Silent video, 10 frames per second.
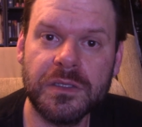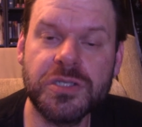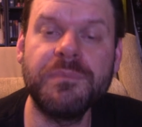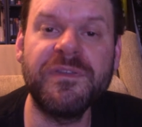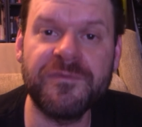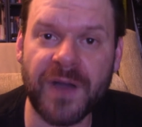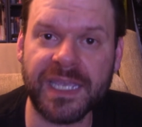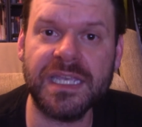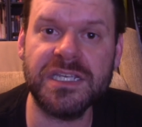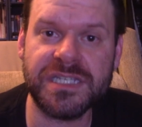You should be
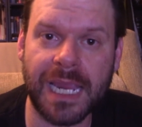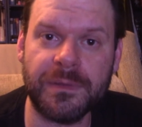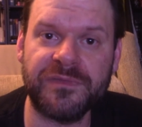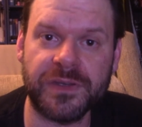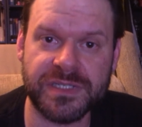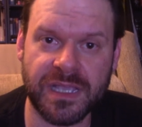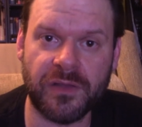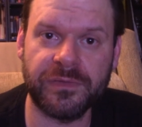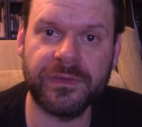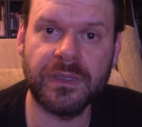fucking ashamed of
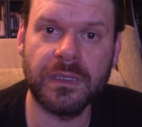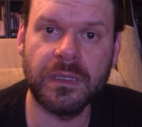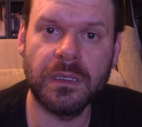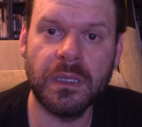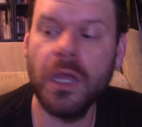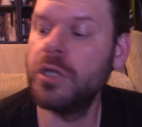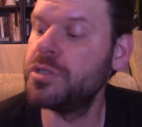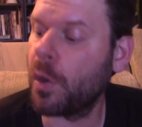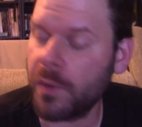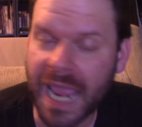yourself.
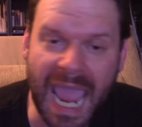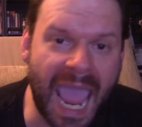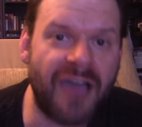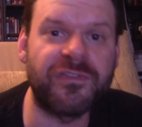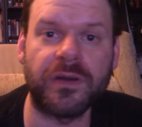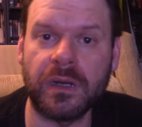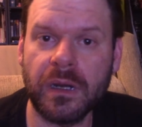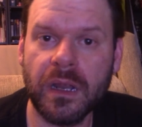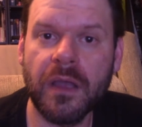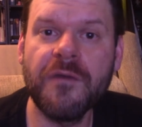Don't ever
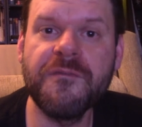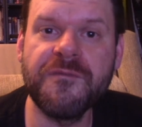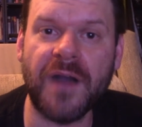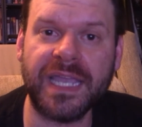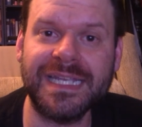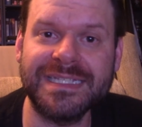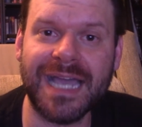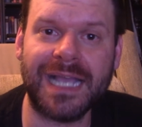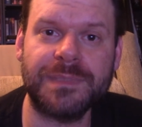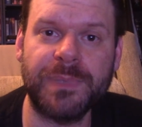fucking
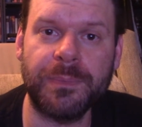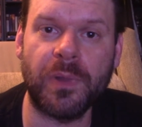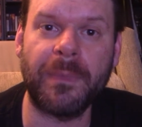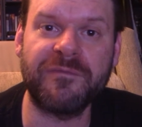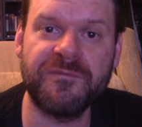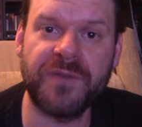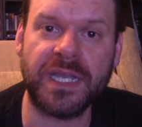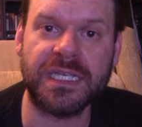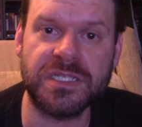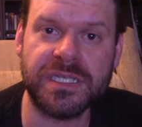dox people on my
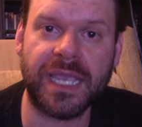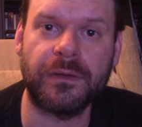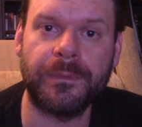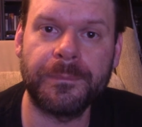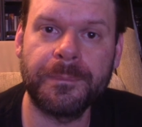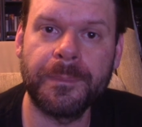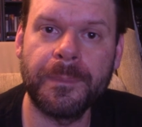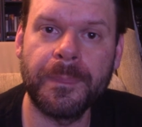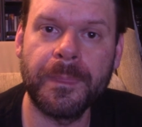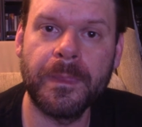fucking channel.
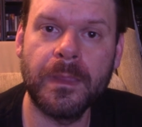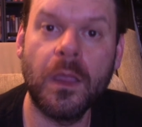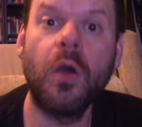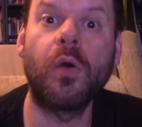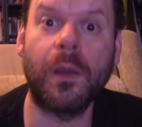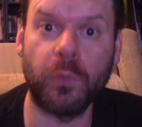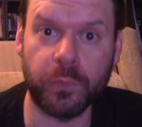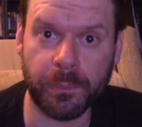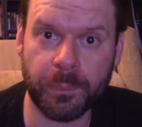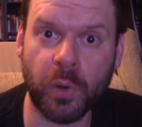Or I will
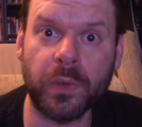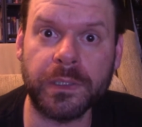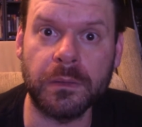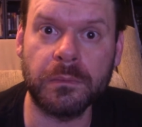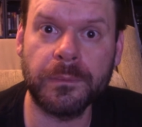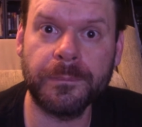report you.